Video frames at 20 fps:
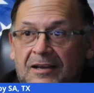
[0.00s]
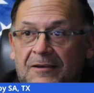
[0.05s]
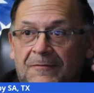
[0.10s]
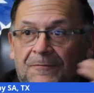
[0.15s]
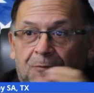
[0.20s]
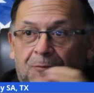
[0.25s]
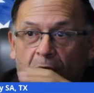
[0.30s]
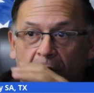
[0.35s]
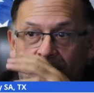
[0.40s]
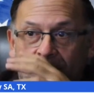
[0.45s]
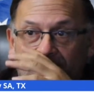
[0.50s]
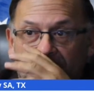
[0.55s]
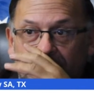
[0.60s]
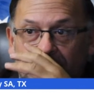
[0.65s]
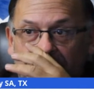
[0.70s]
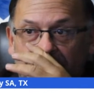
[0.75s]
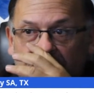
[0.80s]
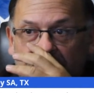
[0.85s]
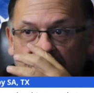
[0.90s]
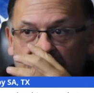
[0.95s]
inform as
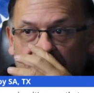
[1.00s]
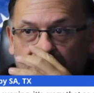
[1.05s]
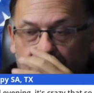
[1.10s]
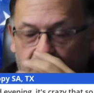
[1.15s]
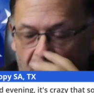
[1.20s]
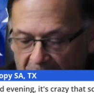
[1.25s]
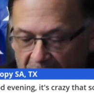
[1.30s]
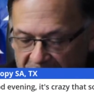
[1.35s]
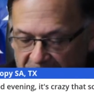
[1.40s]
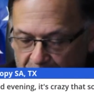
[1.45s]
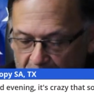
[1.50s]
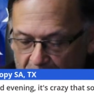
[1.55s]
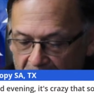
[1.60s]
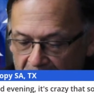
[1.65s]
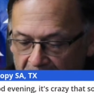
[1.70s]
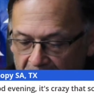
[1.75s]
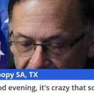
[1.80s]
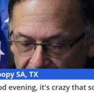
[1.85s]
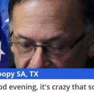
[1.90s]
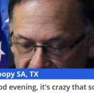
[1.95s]
much as possible.
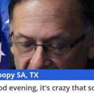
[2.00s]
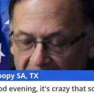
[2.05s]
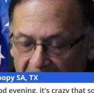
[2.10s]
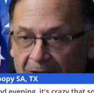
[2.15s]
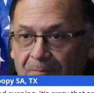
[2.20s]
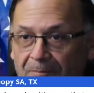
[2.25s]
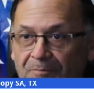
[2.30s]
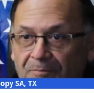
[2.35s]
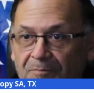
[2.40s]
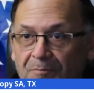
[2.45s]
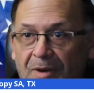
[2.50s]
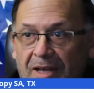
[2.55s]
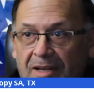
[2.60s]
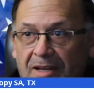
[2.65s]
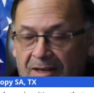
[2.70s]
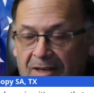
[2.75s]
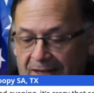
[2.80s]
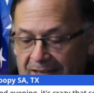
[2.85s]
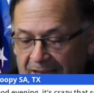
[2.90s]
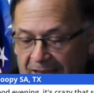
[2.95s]
But
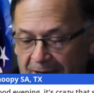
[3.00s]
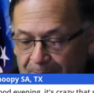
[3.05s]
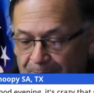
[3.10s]
again,